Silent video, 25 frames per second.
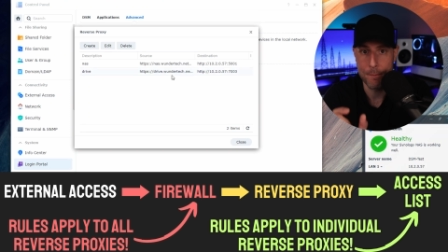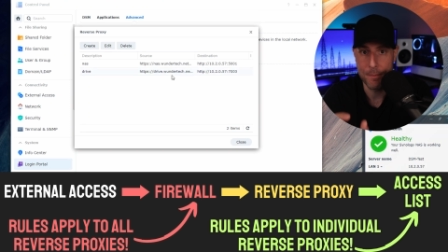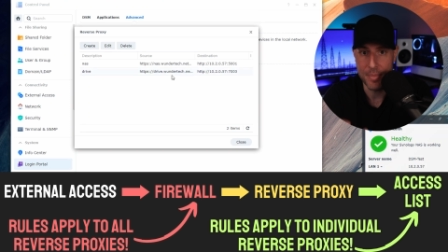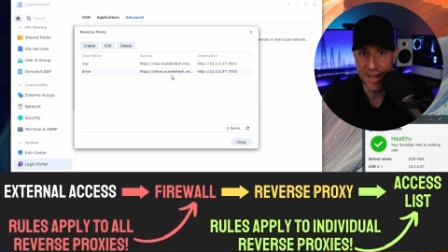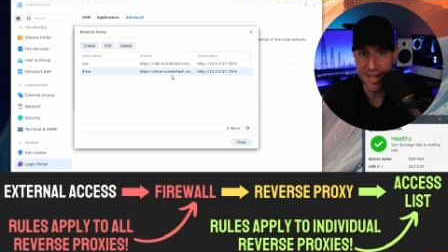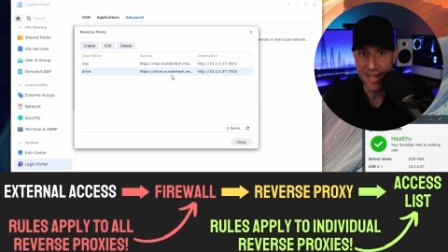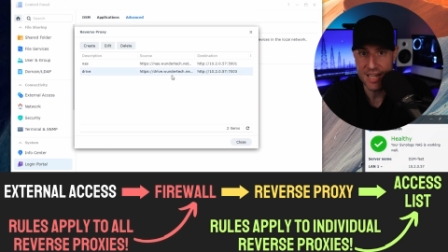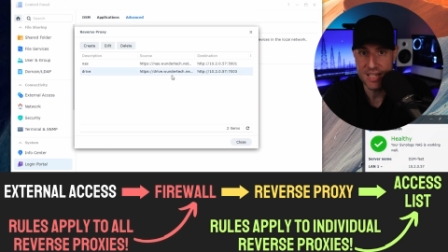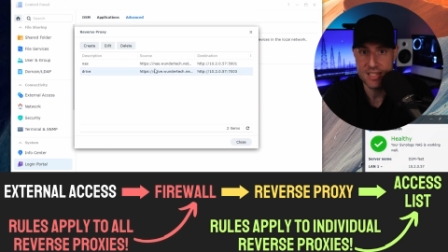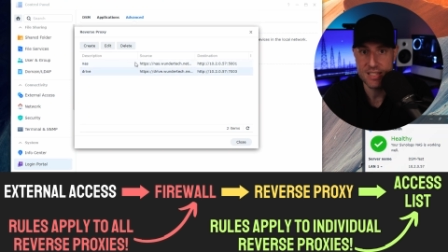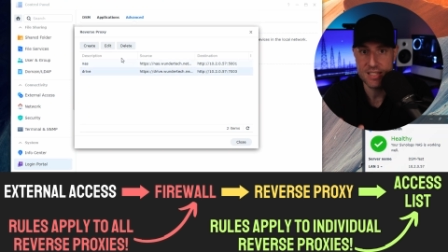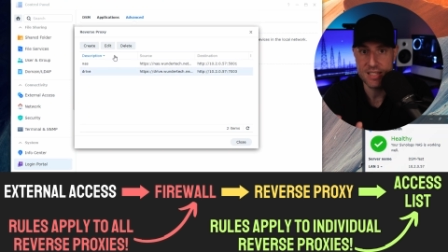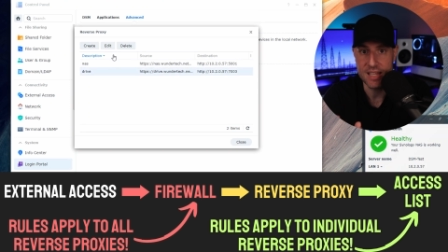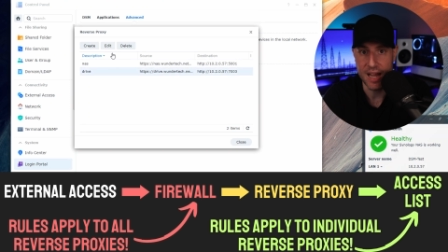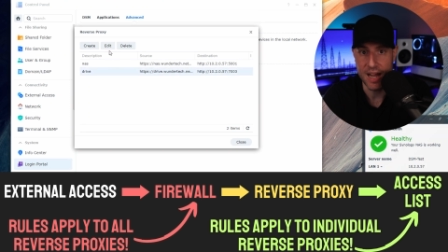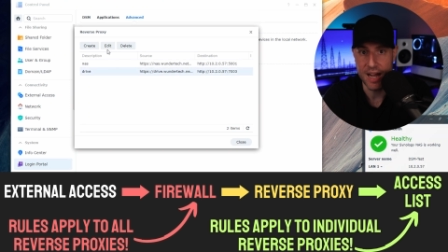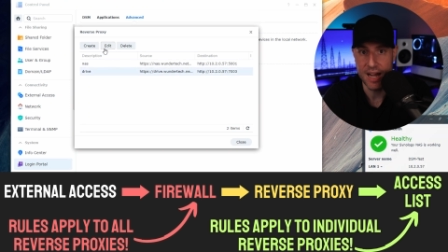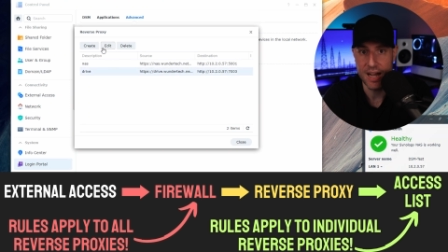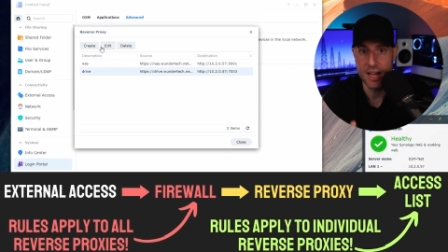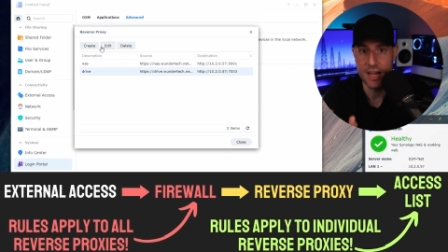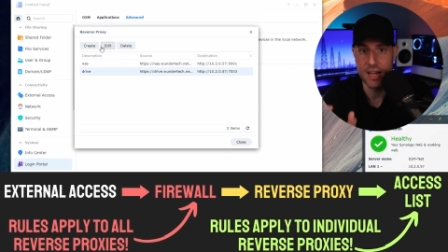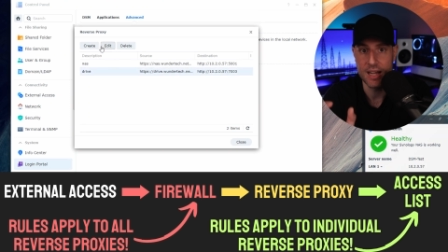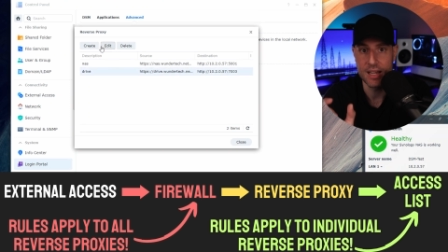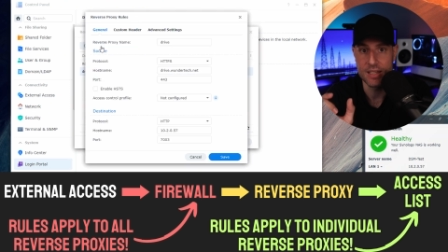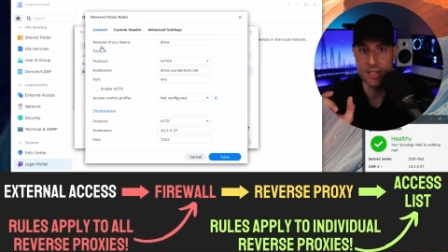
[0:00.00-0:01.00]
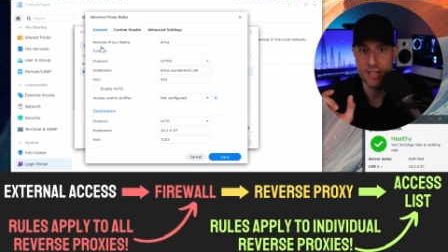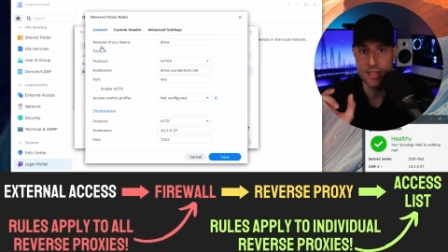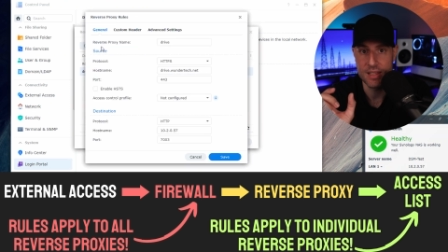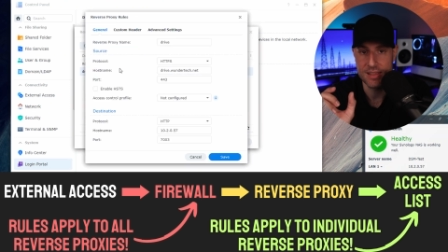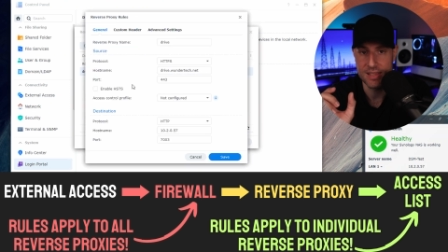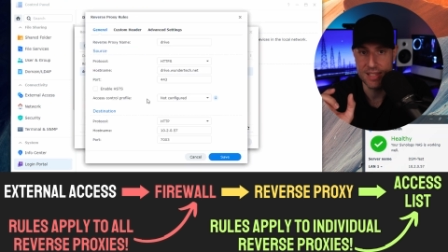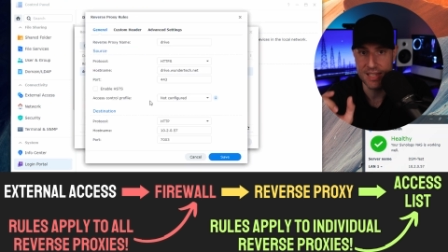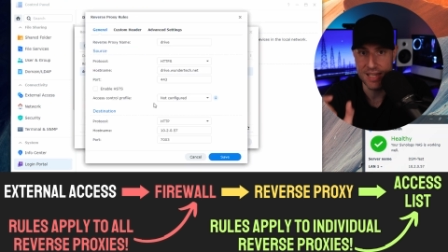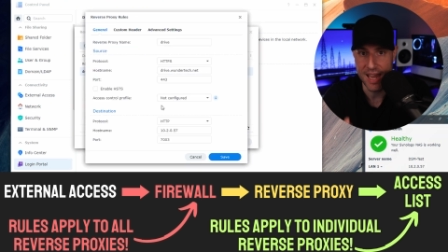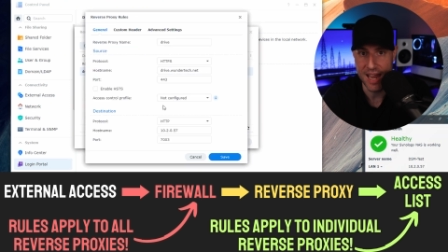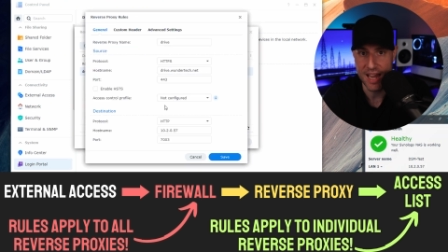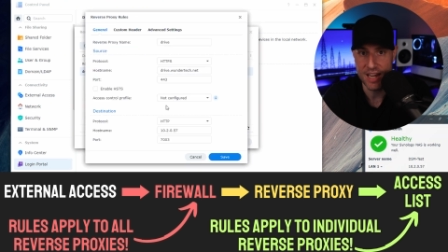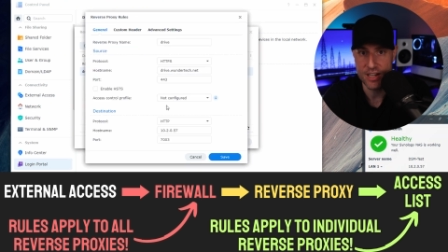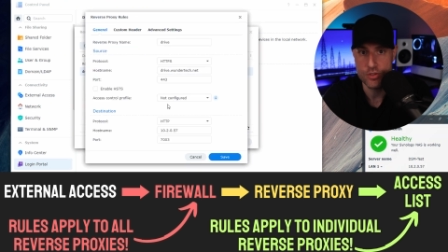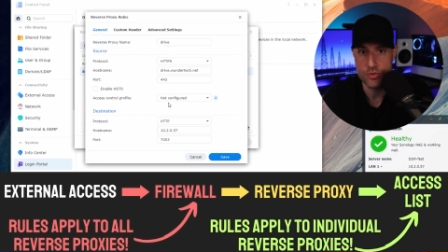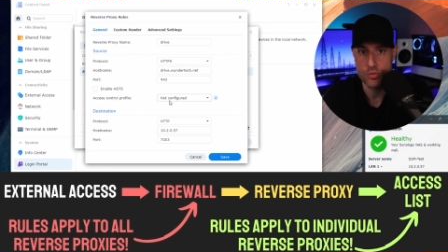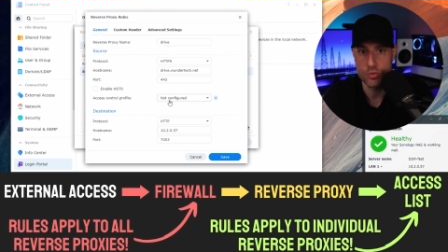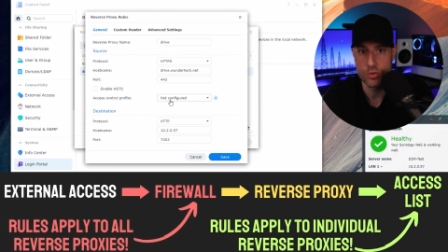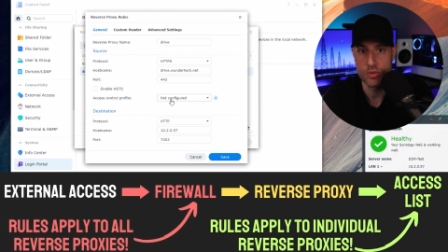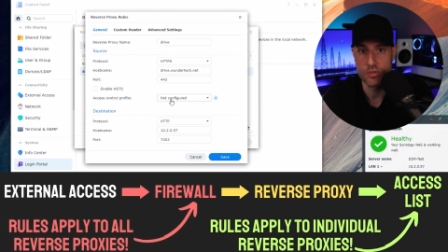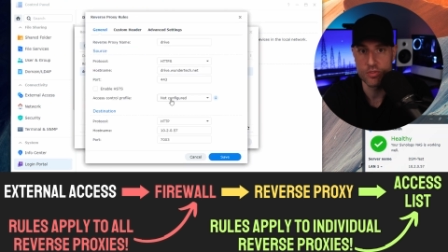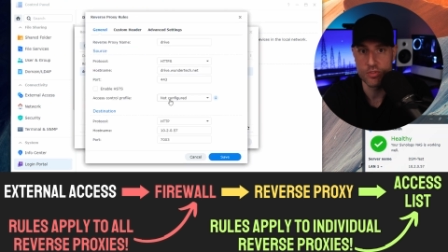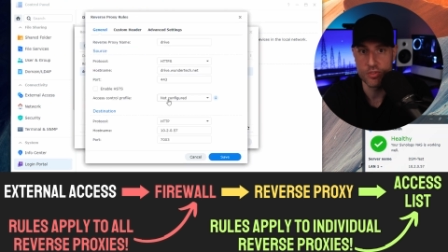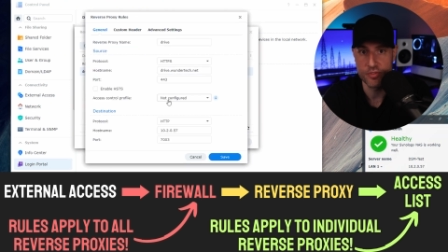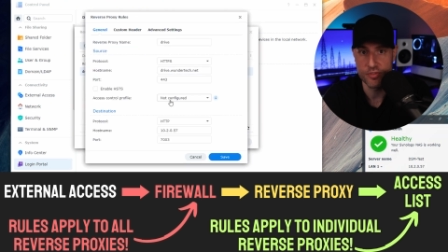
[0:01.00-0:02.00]
based on the
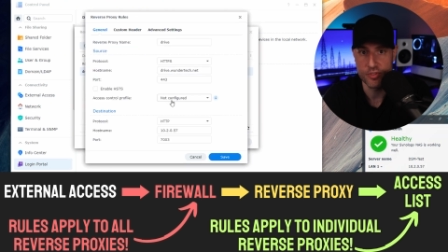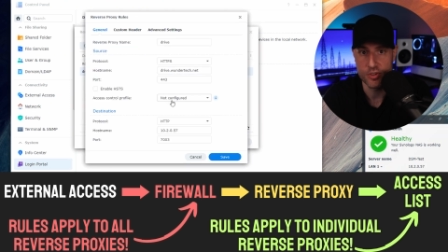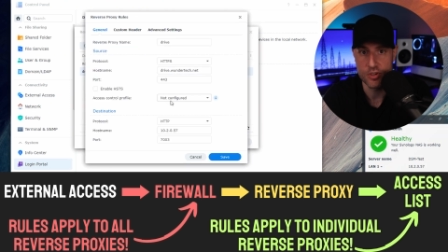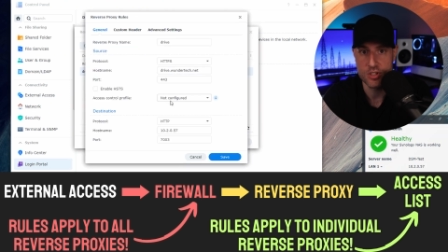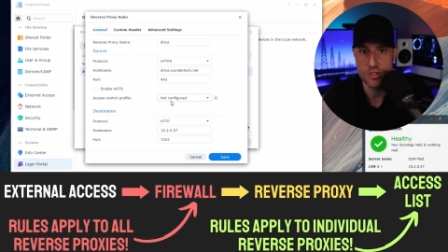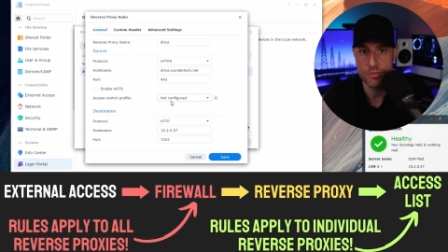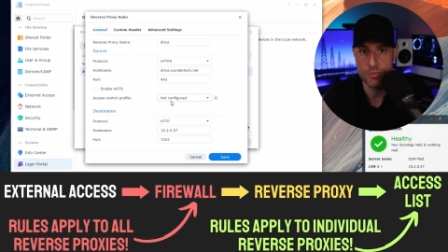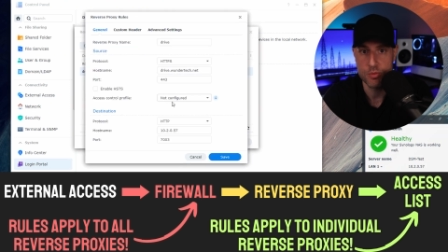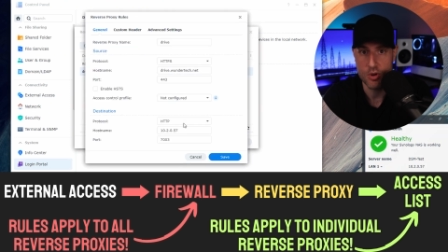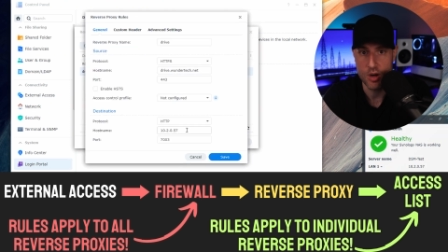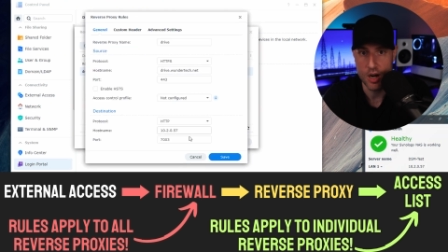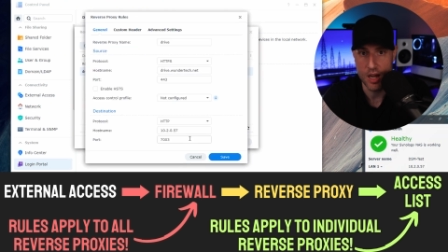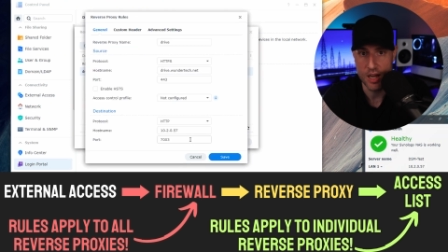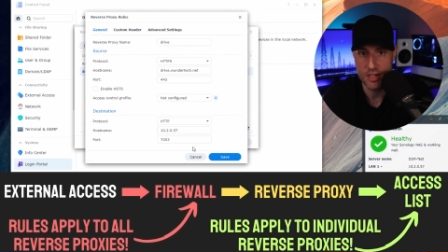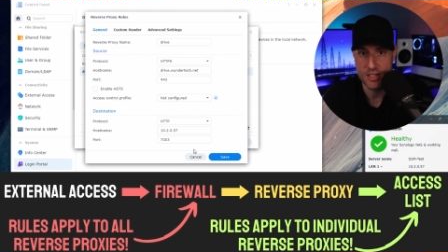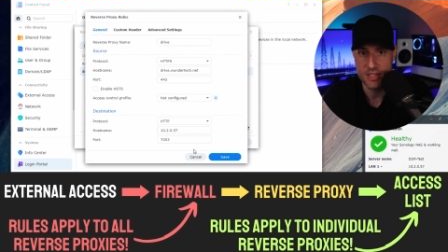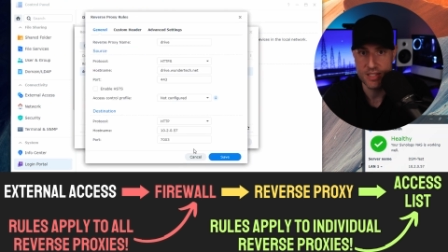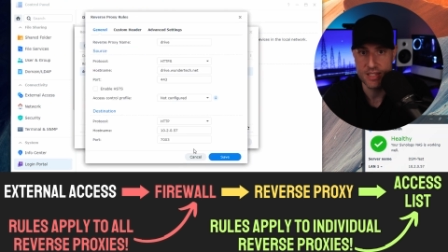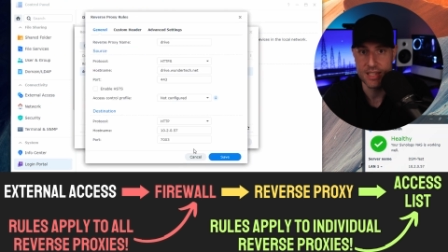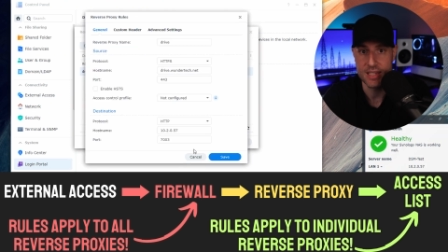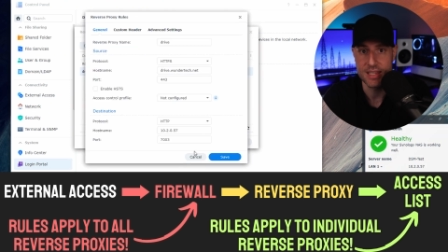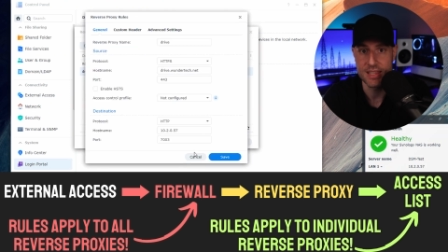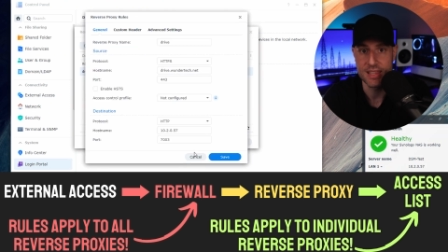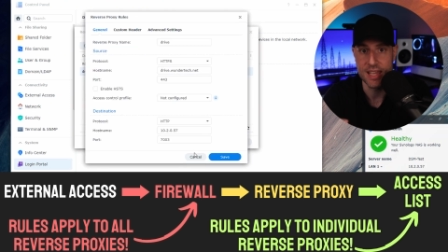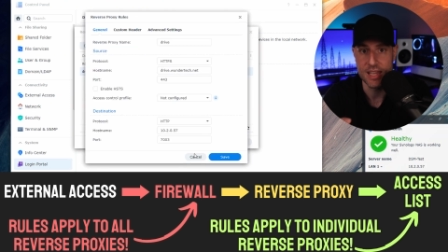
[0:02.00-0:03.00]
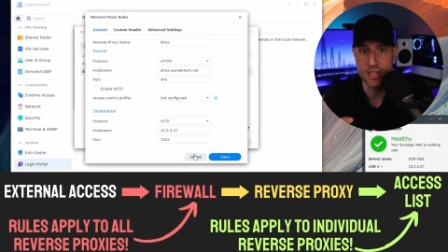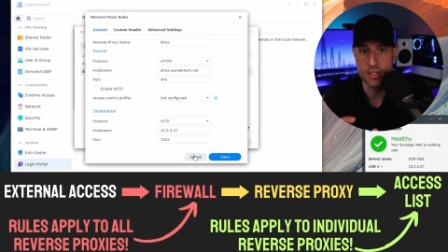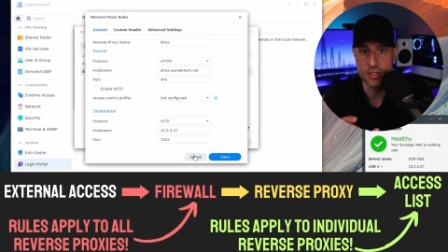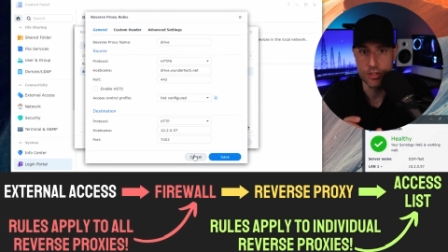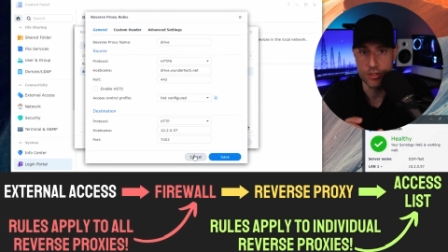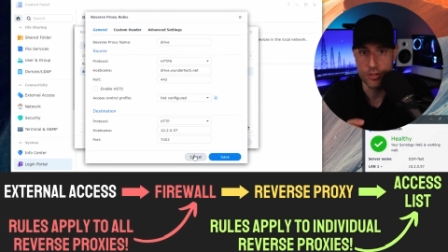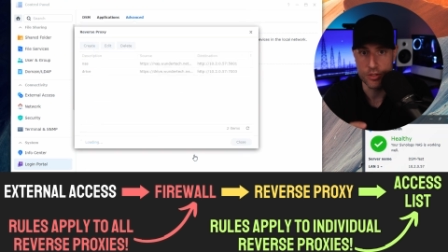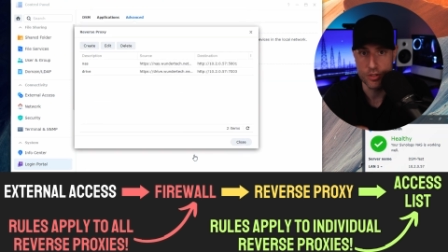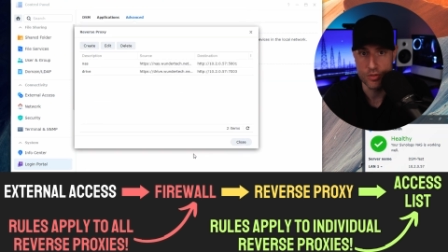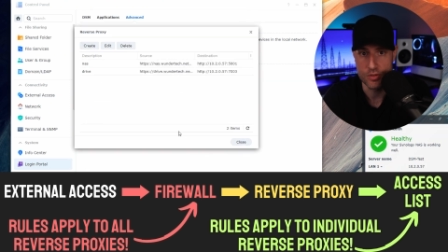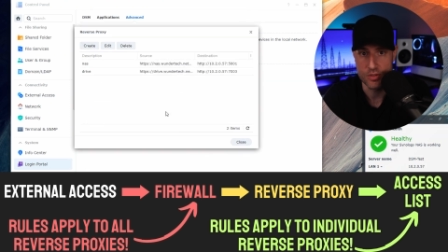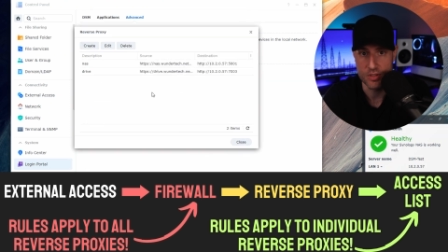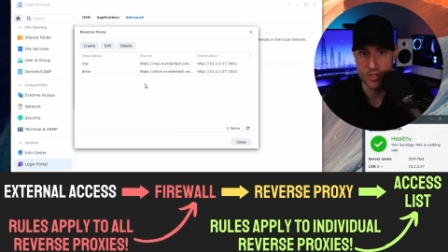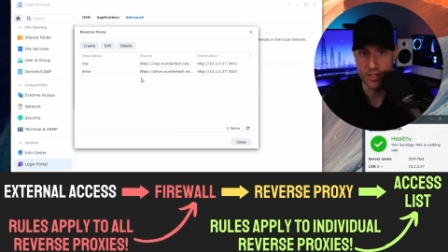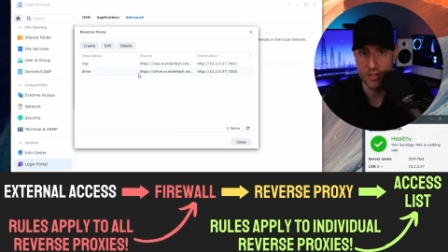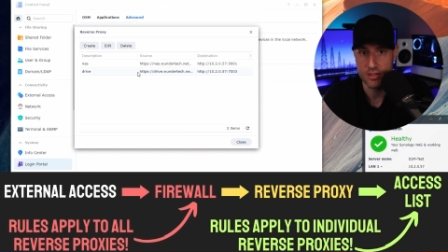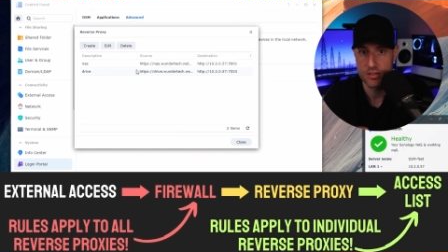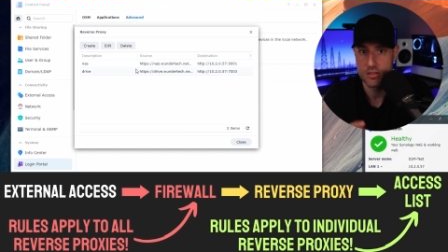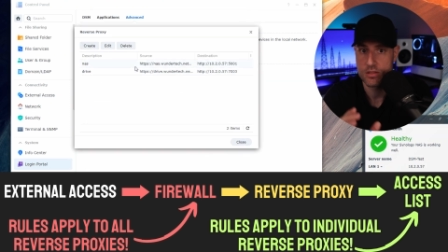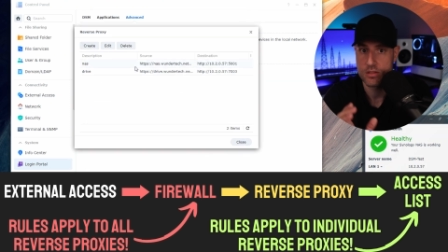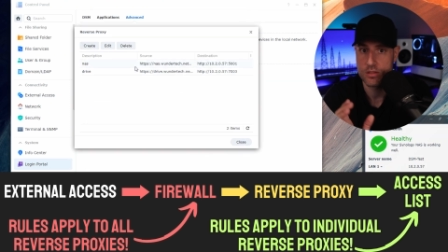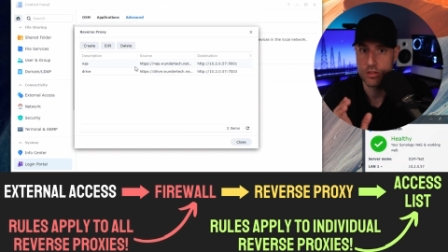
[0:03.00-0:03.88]
actual reverse proxy that you're using.